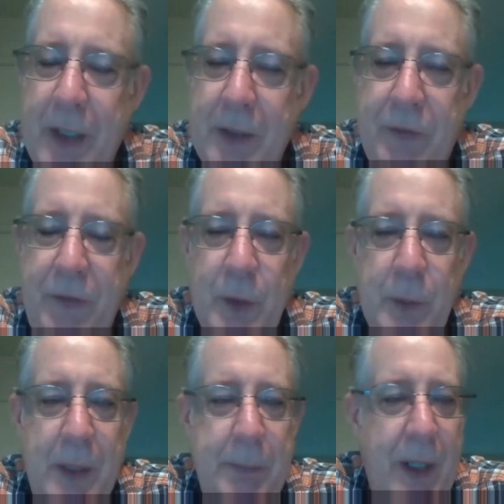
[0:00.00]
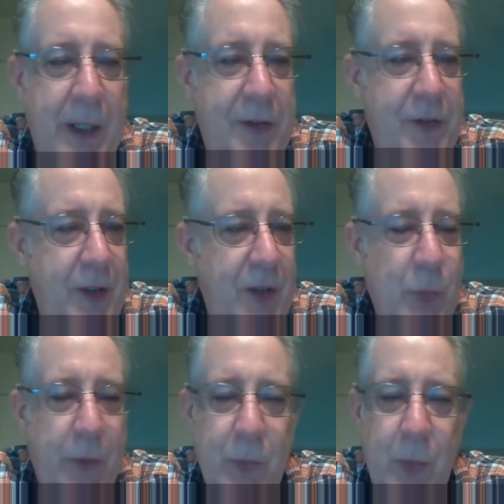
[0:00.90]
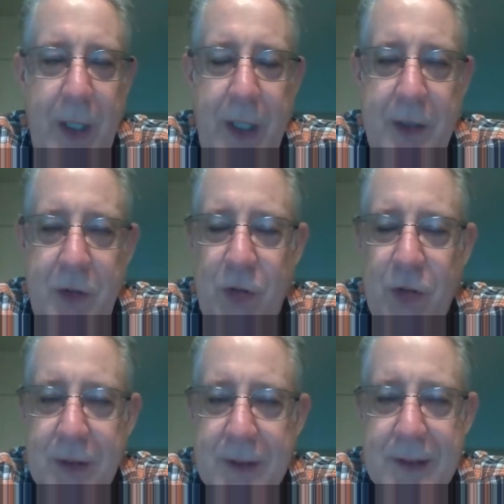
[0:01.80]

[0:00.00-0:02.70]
I could feel my body seized with rage